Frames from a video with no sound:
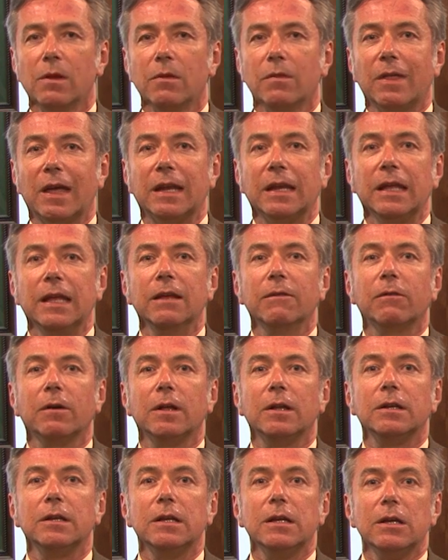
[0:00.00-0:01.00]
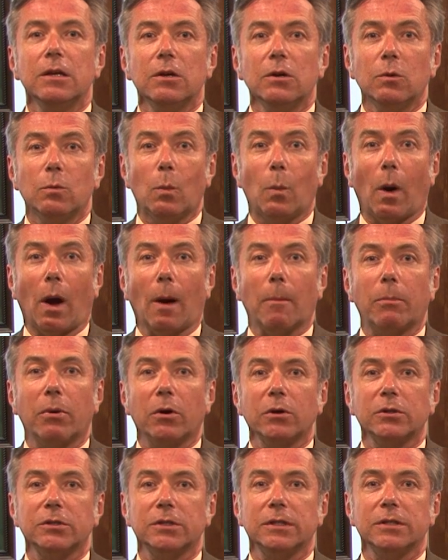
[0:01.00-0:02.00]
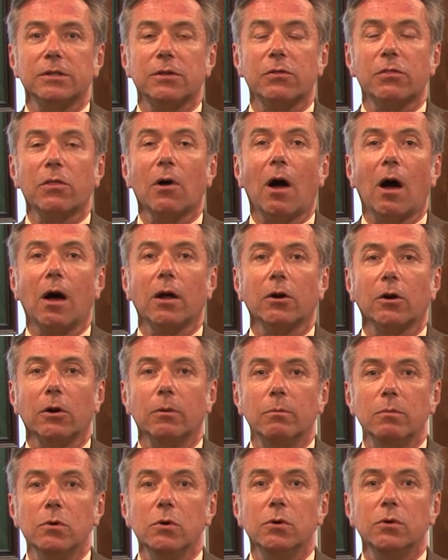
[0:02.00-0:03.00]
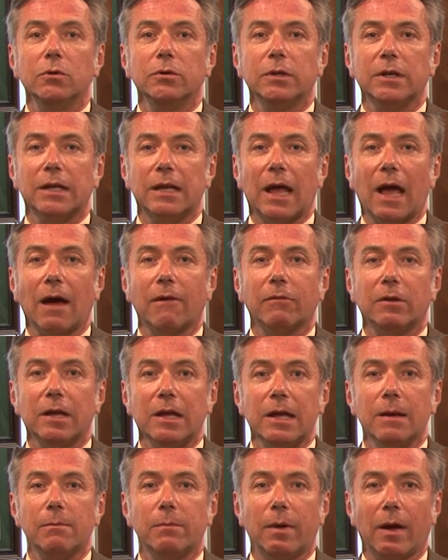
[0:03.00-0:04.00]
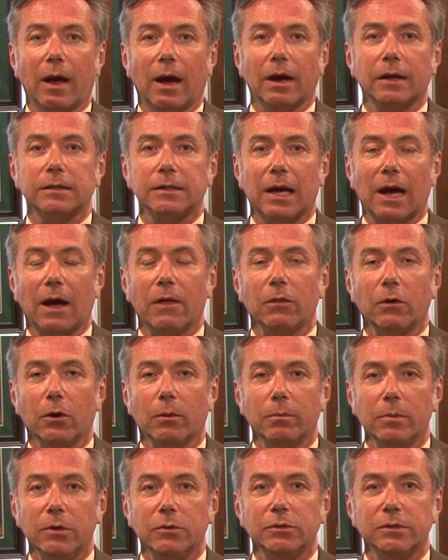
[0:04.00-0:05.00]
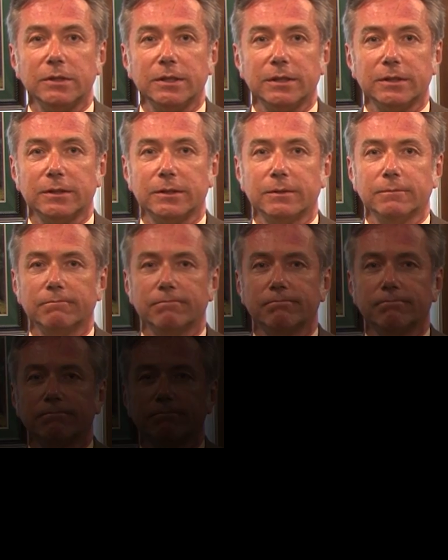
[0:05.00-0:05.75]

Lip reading: that even a person's thought or mood can have an impact on their immune system.